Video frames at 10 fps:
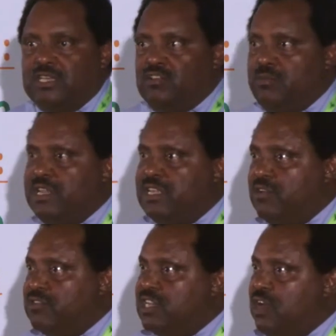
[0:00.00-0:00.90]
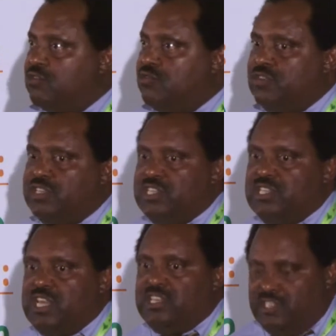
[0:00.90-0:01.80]
so many thousand households in
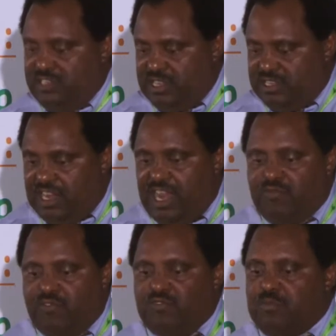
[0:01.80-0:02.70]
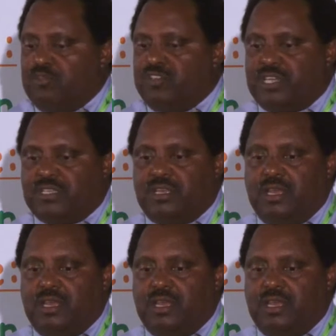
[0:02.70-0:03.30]
10 years in the life of the project.